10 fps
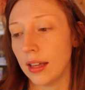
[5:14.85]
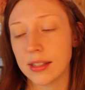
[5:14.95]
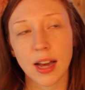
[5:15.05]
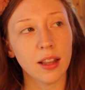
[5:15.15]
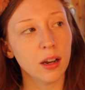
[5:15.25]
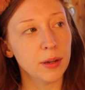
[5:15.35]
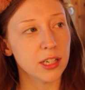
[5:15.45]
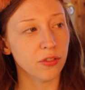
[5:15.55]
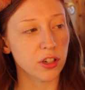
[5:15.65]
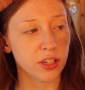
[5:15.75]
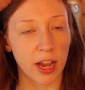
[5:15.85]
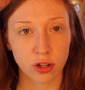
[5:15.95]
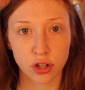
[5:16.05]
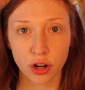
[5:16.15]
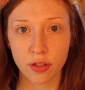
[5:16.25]
It's got a little bit different
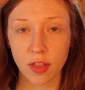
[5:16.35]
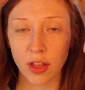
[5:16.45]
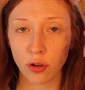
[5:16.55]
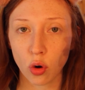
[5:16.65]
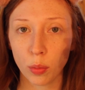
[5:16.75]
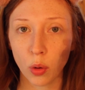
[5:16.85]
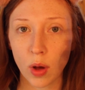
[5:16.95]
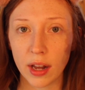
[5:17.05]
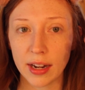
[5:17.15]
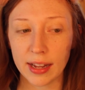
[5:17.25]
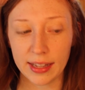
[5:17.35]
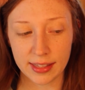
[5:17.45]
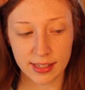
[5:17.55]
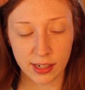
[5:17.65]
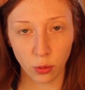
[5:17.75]
texture than their normal one.
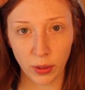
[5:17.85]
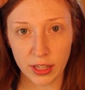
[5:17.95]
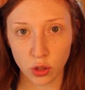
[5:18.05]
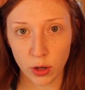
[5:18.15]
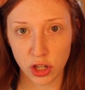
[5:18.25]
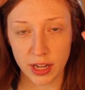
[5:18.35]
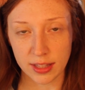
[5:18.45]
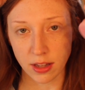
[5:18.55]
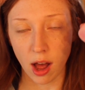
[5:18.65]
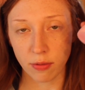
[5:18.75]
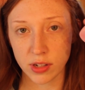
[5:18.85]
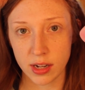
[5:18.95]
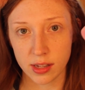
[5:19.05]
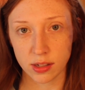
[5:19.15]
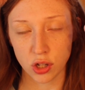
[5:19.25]
It's still really squishy and soft
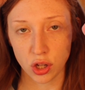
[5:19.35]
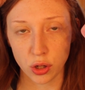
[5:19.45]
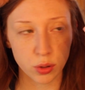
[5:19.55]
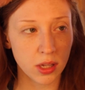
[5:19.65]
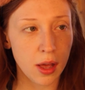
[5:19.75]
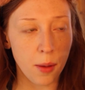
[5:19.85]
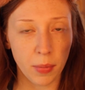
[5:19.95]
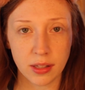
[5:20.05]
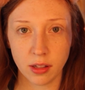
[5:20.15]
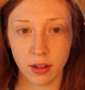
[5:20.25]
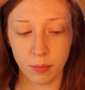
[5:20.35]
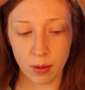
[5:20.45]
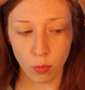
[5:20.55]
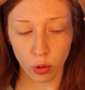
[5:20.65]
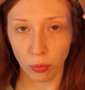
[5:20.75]
and easy to use, but it's a little
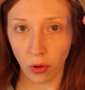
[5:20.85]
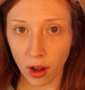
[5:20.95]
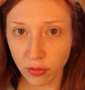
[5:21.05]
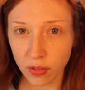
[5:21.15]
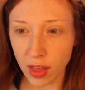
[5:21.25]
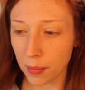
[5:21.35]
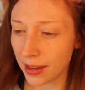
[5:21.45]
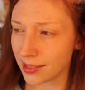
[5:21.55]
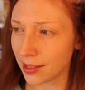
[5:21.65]
bit more rough, if that makes